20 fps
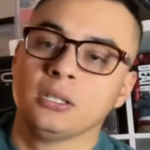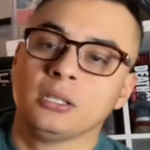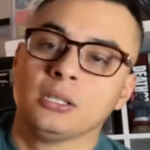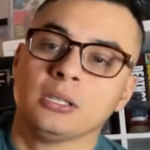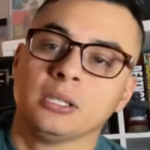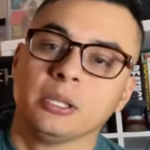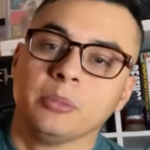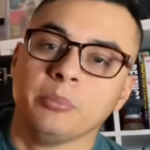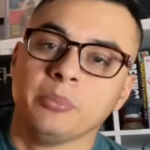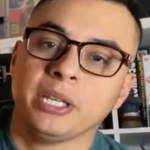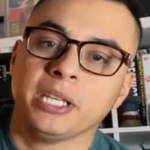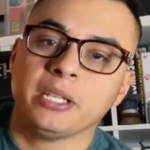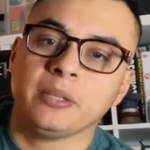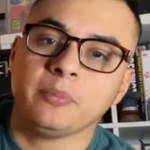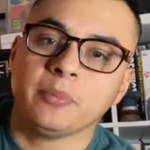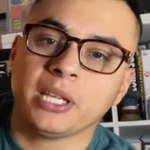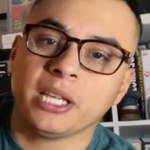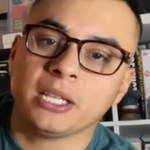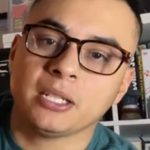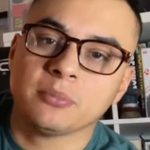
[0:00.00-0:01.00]
The
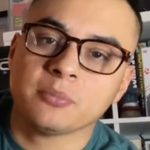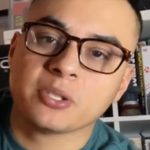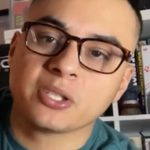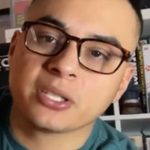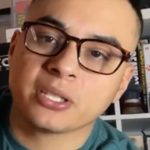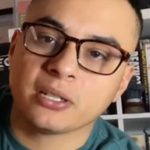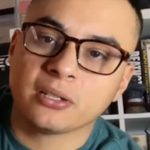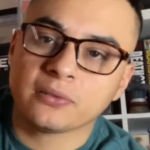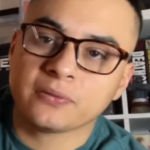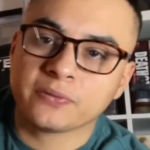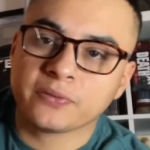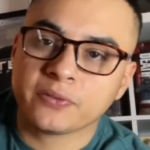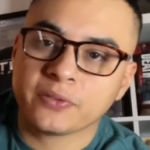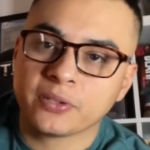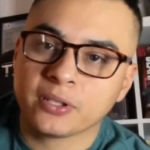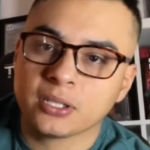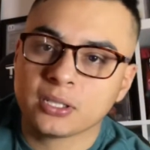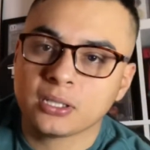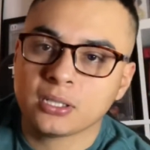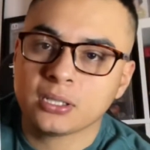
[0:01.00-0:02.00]
main man
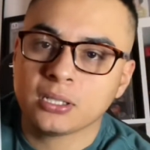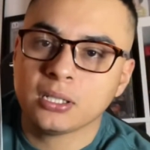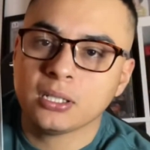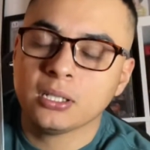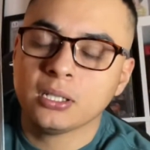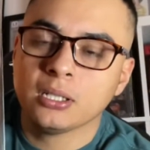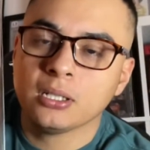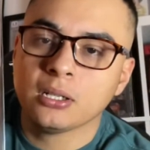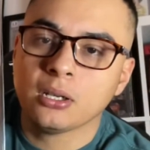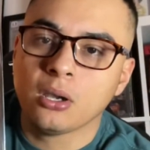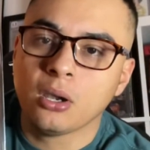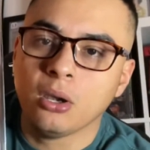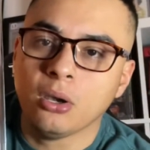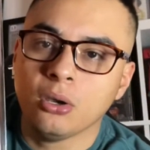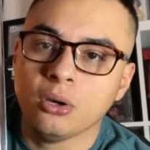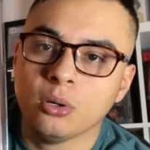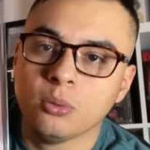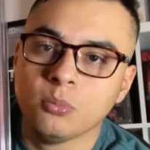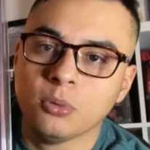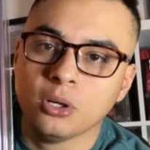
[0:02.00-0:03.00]
himself,
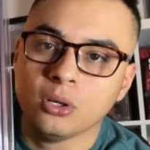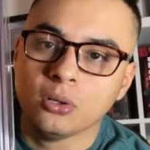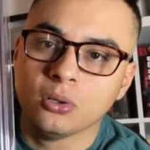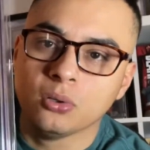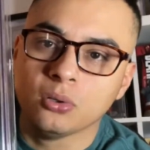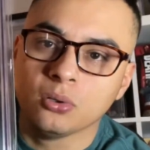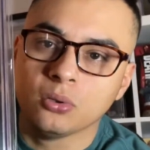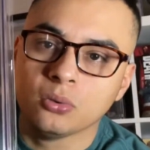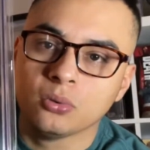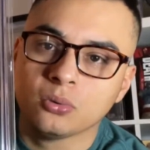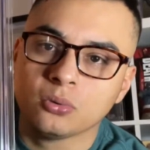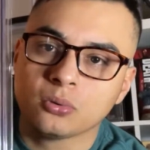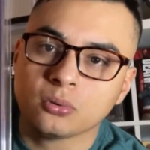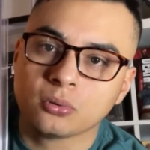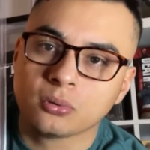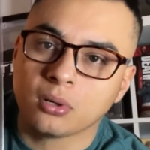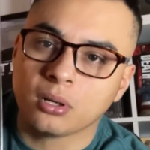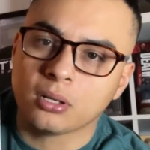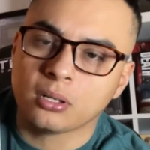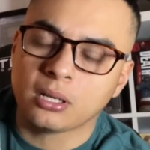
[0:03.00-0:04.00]
Lobo.
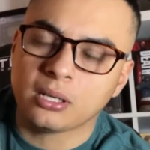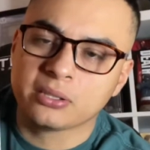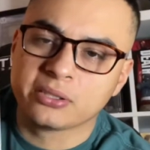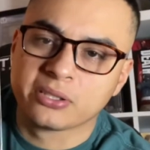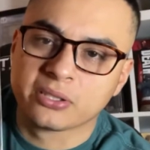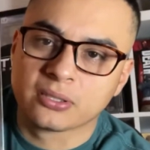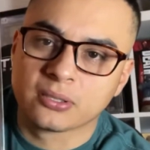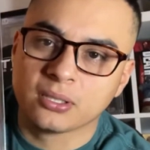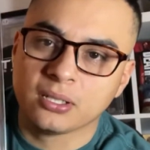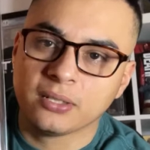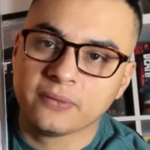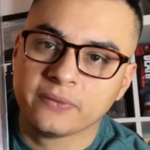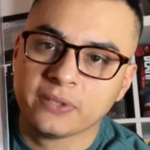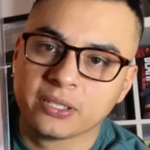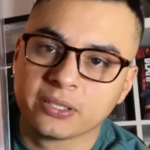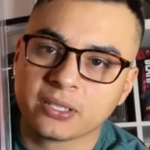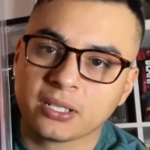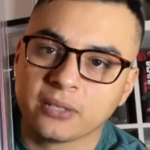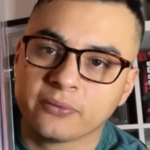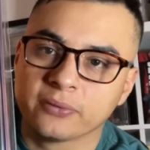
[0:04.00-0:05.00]
I just love
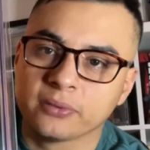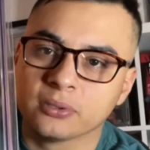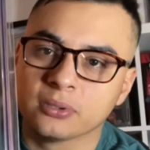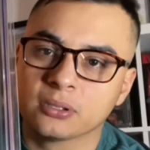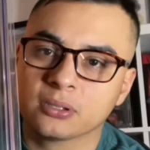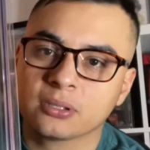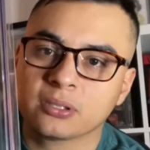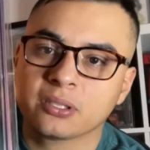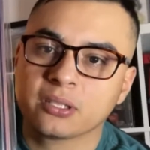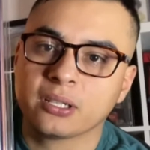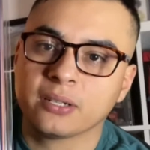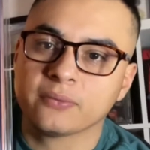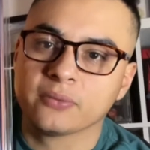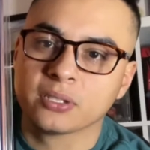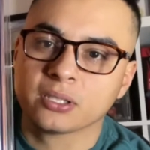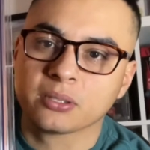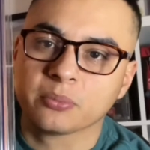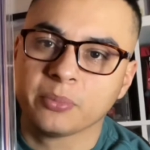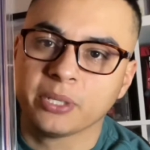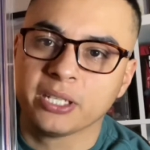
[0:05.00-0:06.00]
this cover. This cover
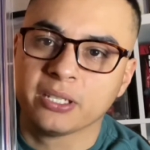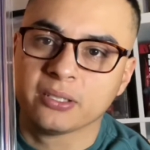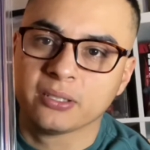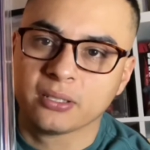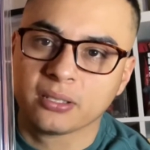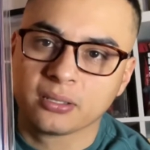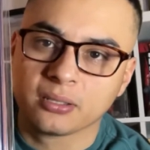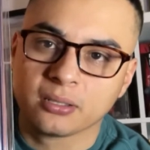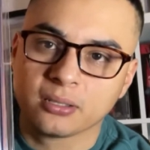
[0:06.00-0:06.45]
is amazing.